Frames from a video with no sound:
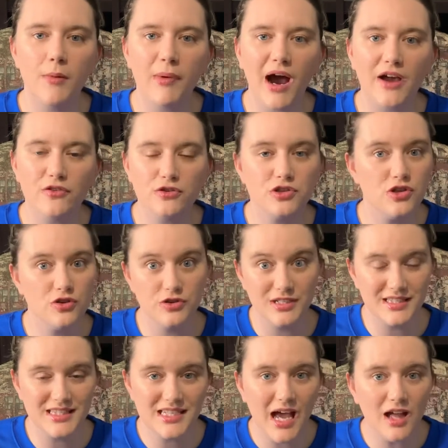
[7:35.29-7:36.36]
either to your
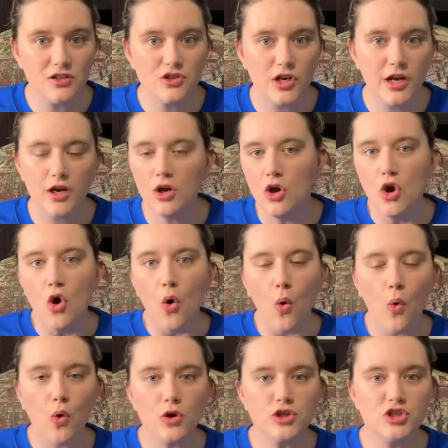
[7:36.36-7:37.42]
nostalgia
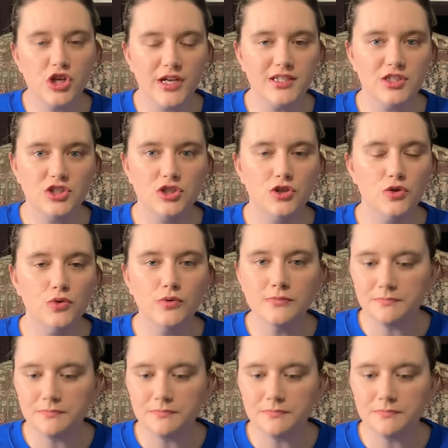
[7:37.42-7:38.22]
or just to